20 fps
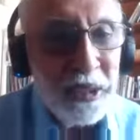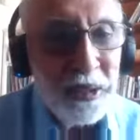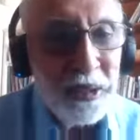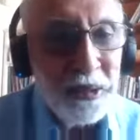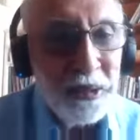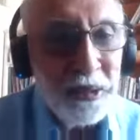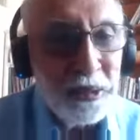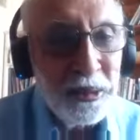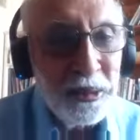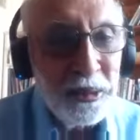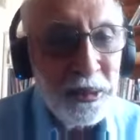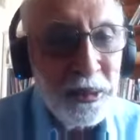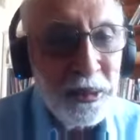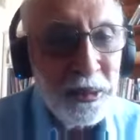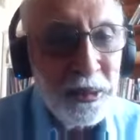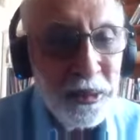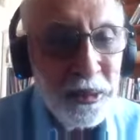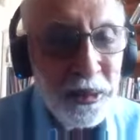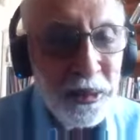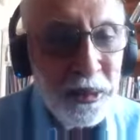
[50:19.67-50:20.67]
to
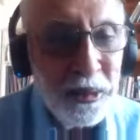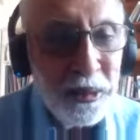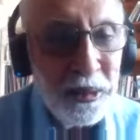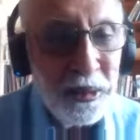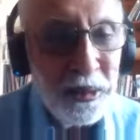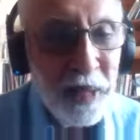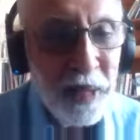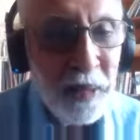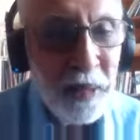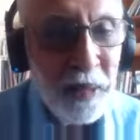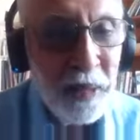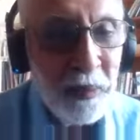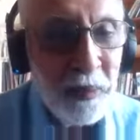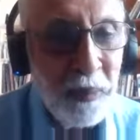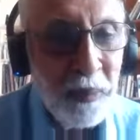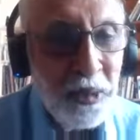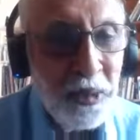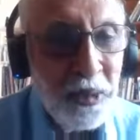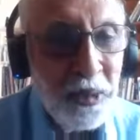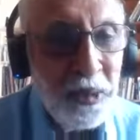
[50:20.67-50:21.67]
to um,
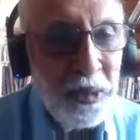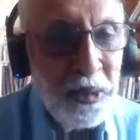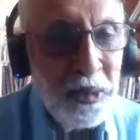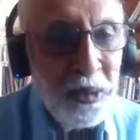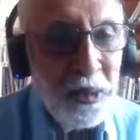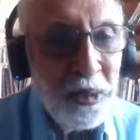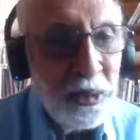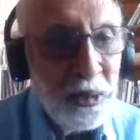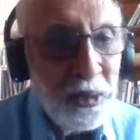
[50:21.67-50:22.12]
to